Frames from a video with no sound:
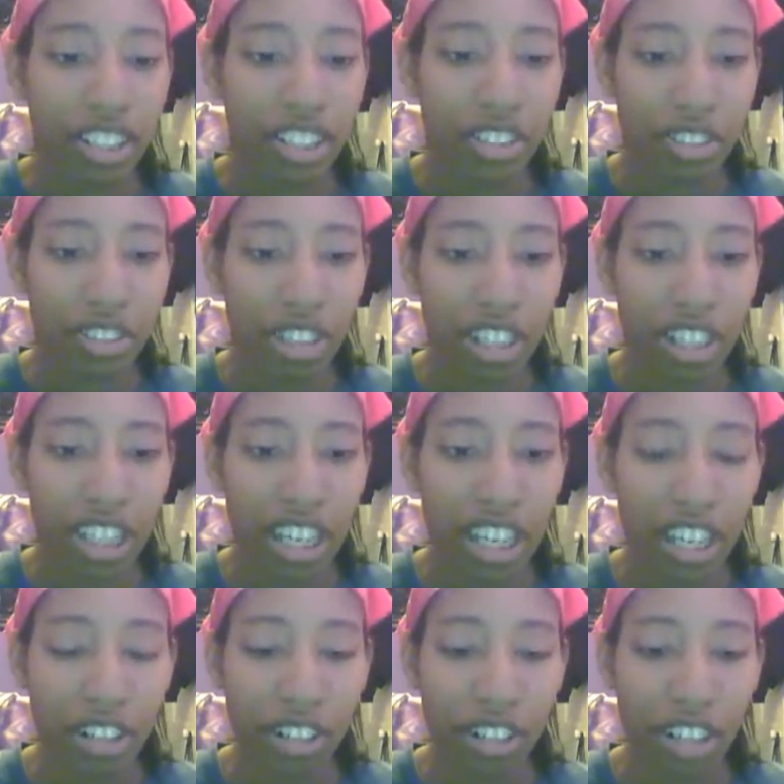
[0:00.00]
trying to
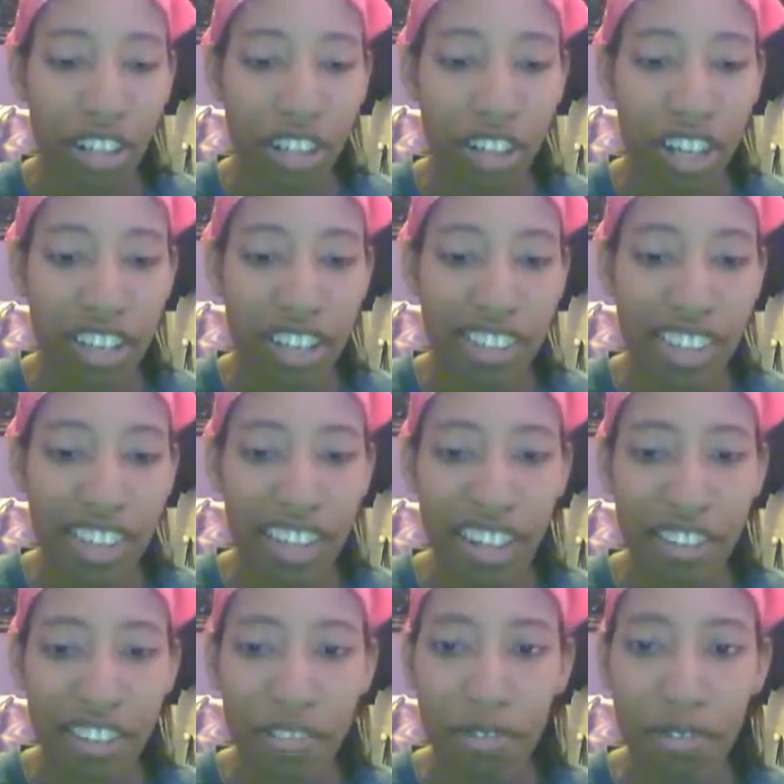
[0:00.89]
cater to you guys.
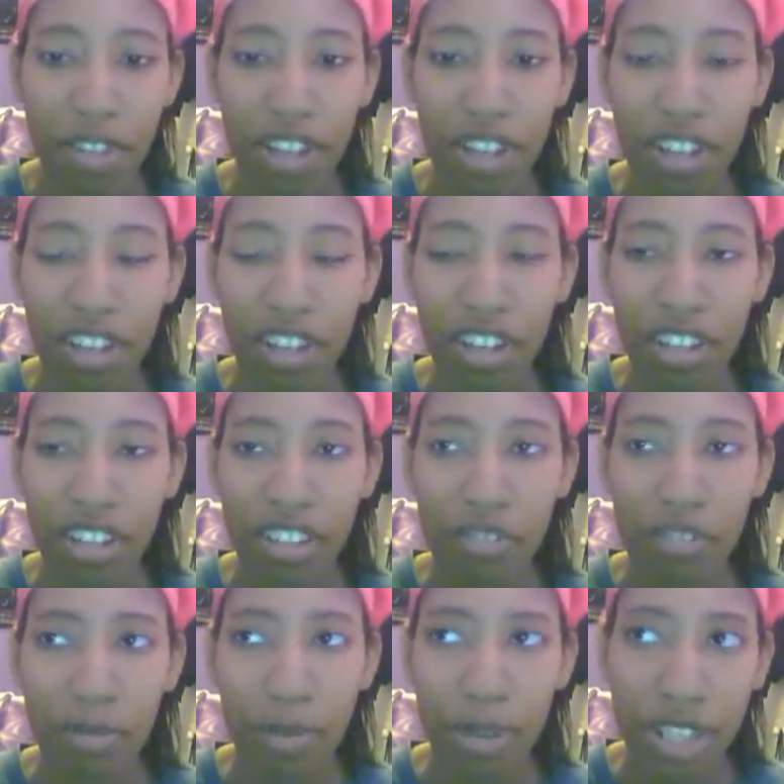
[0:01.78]
And I
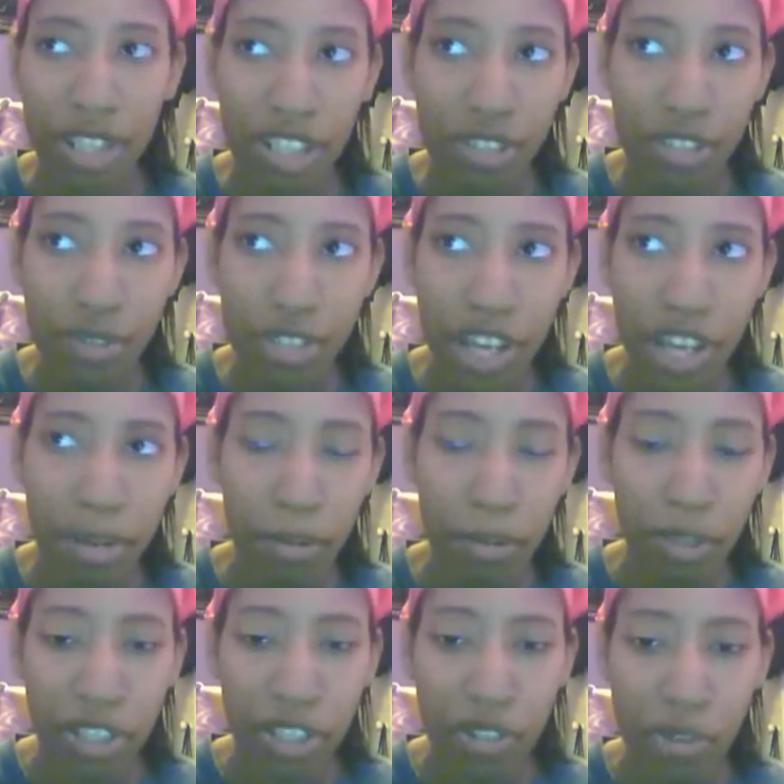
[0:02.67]
wanted to
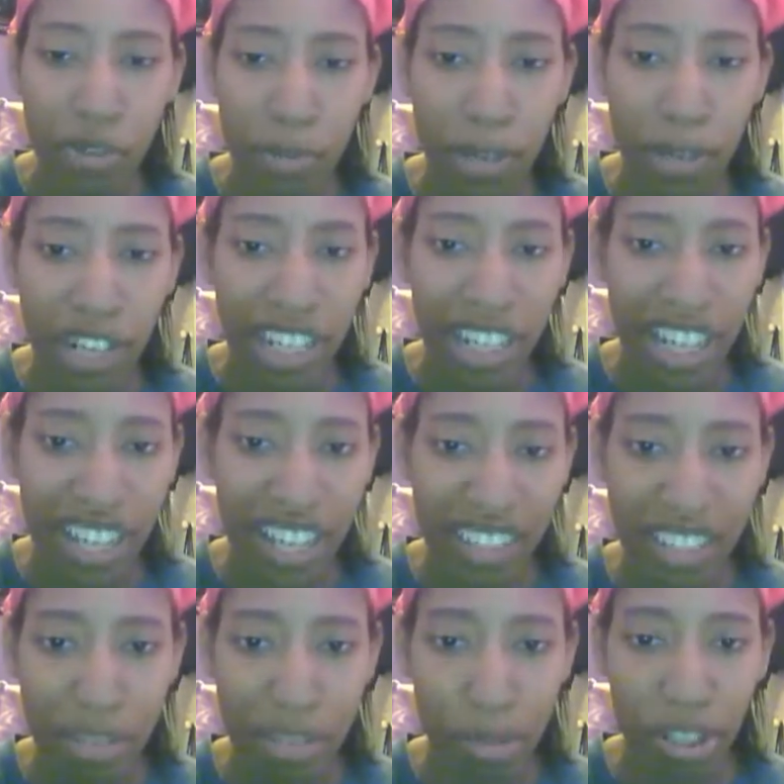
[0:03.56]
dabble into
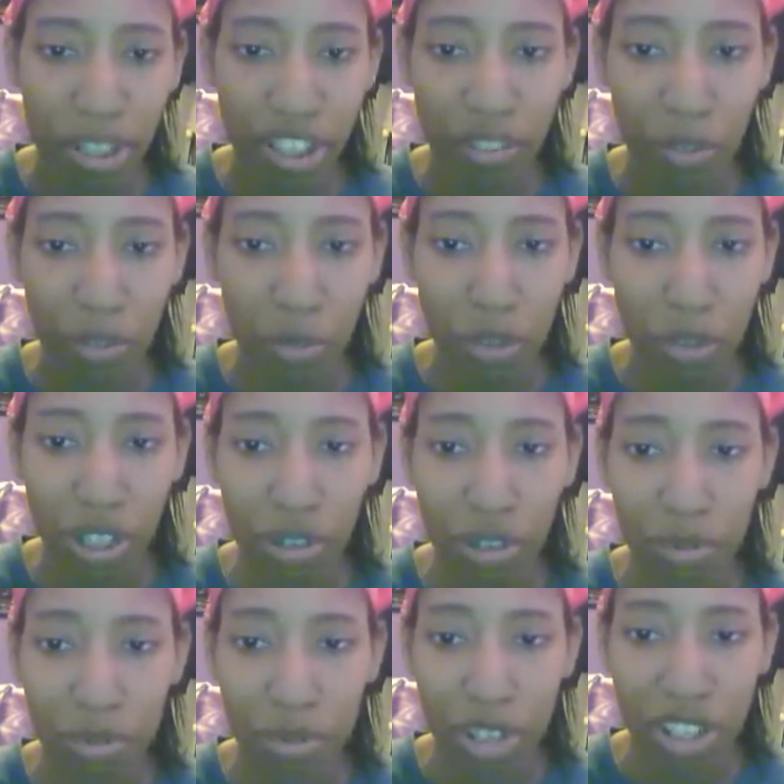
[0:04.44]
podcasting, but I never
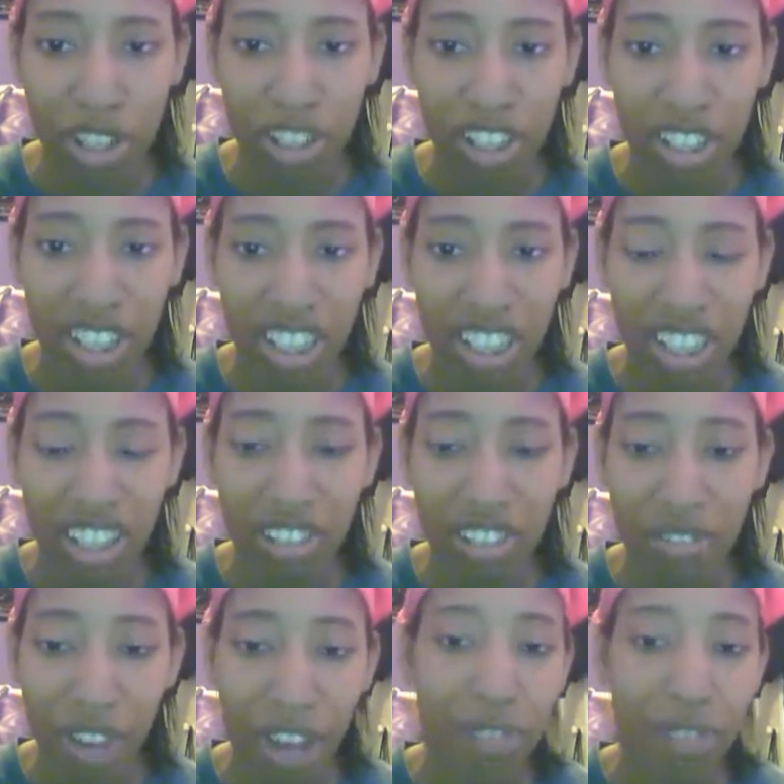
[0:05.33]
got
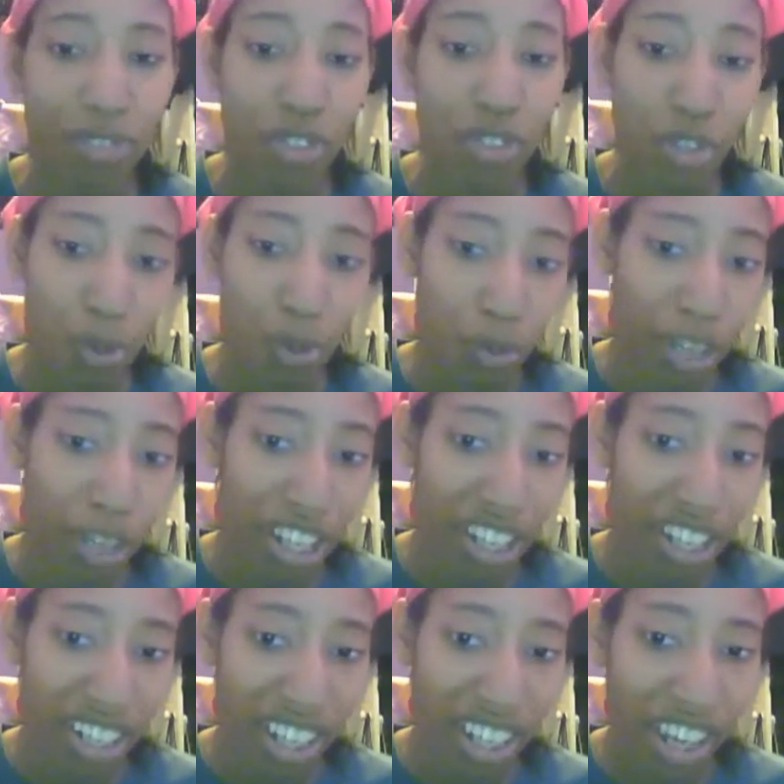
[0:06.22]
around to
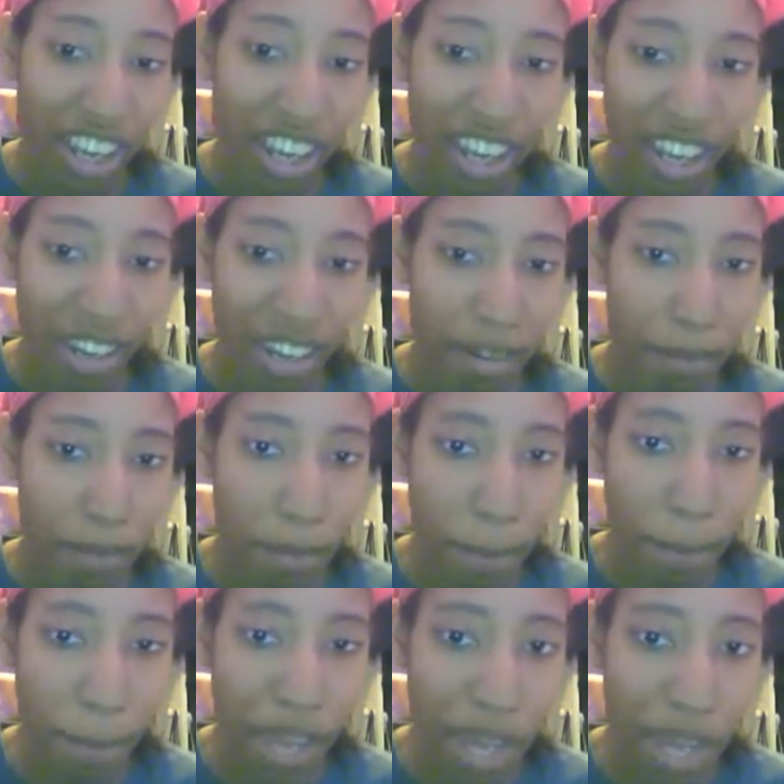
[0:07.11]
it, and
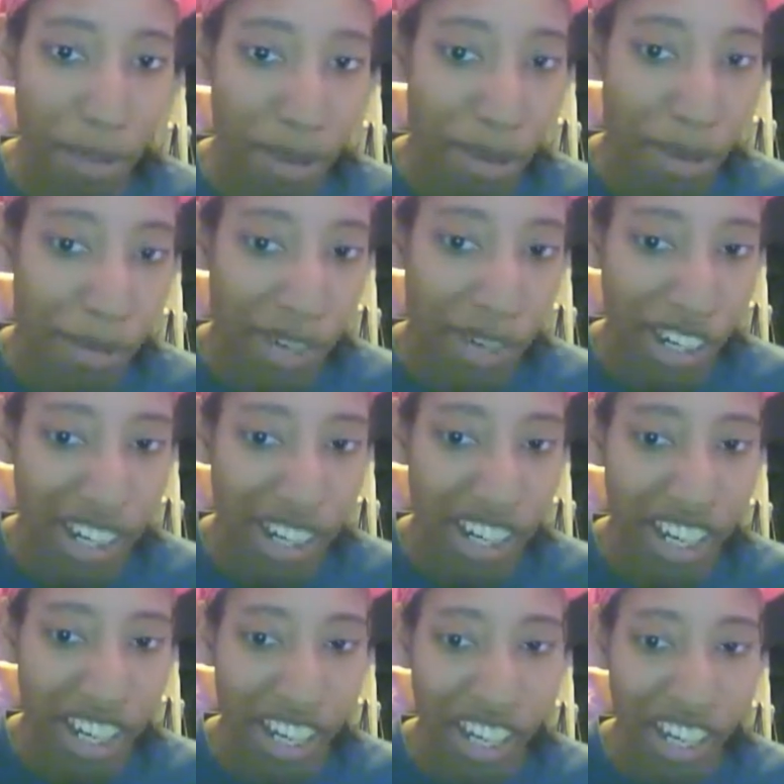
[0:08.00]
maybe one
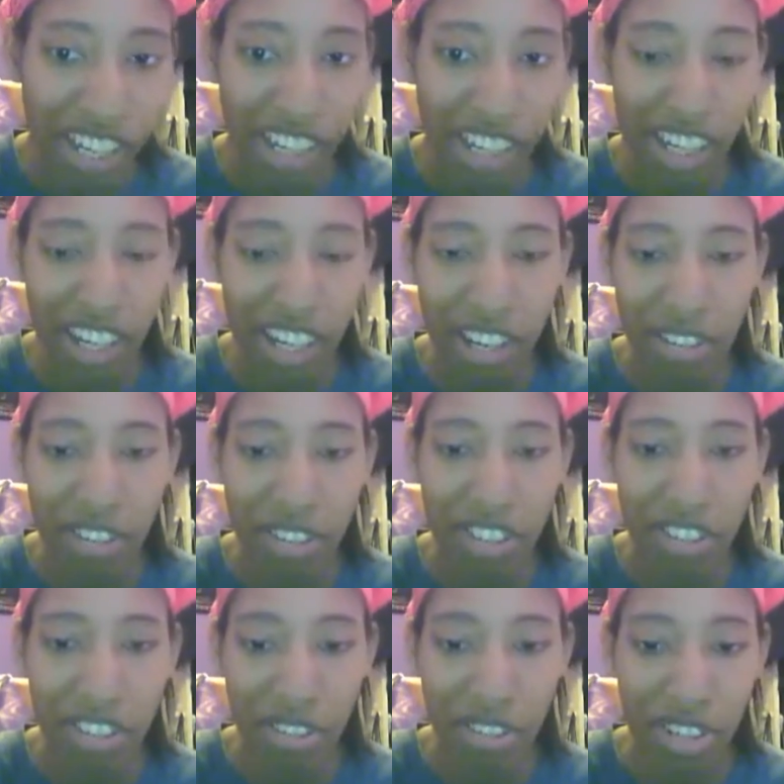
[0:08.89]
day I'll
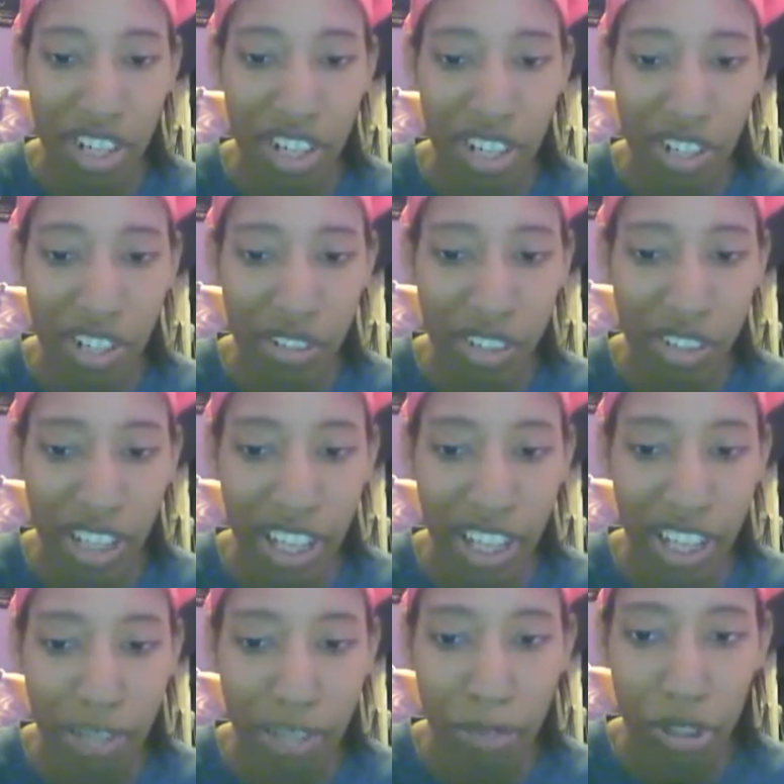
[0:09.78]
still try to do
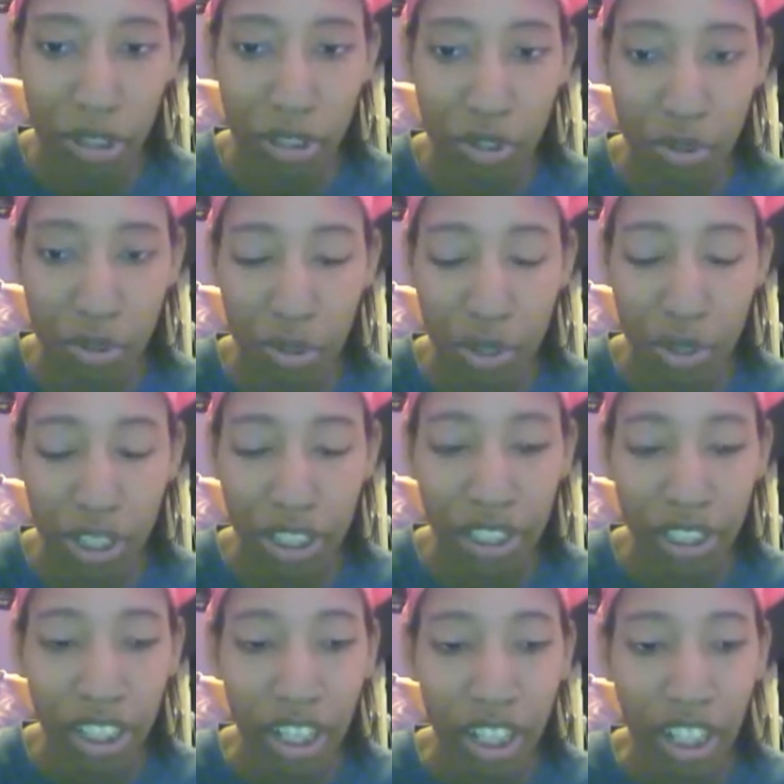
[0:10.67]
that. I'm not
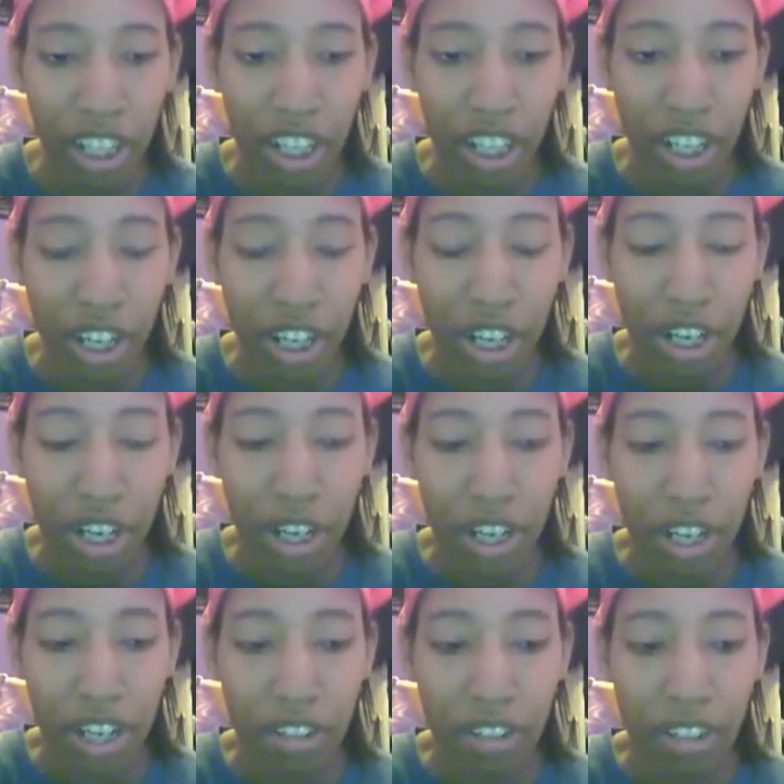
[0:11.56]
sure.
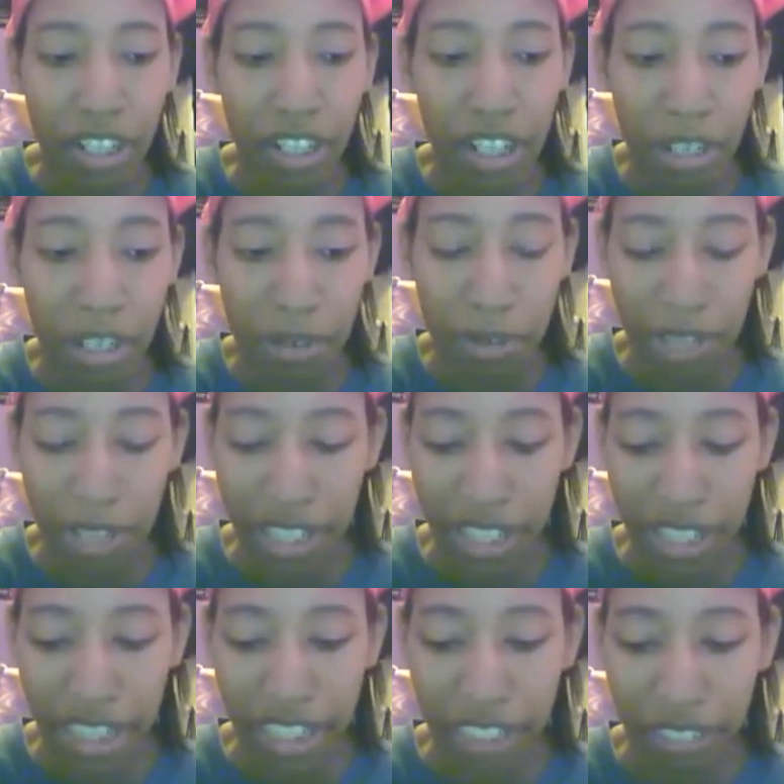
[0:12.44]
But
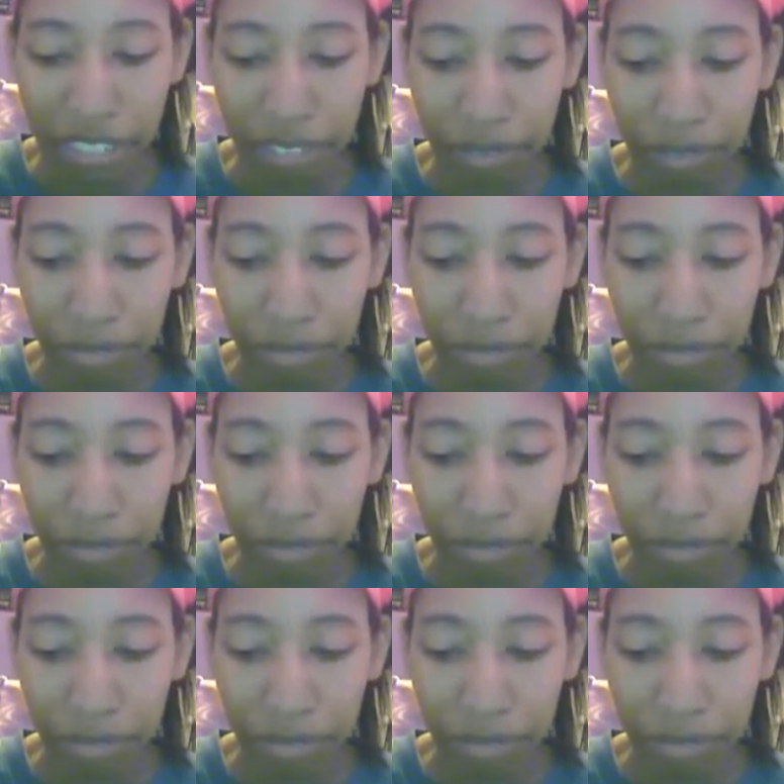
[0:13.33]
anyway,